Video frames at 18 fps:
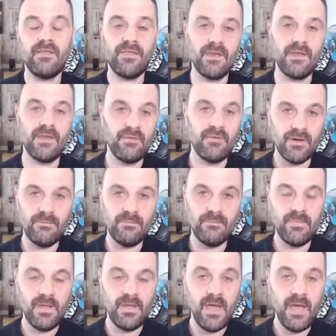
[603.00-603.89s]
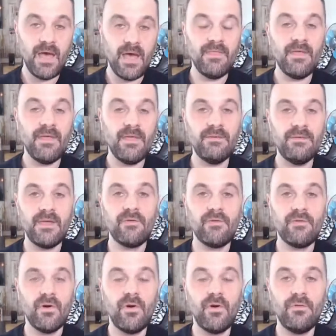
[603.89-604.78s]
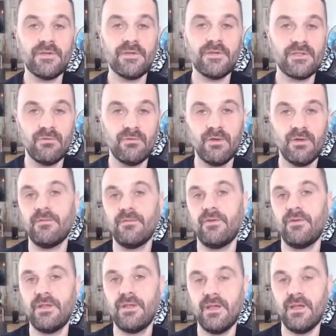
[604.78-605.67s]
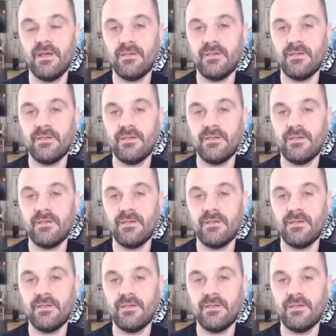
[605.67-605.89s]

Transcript: Ethereum, and then they've got an office to run for a year.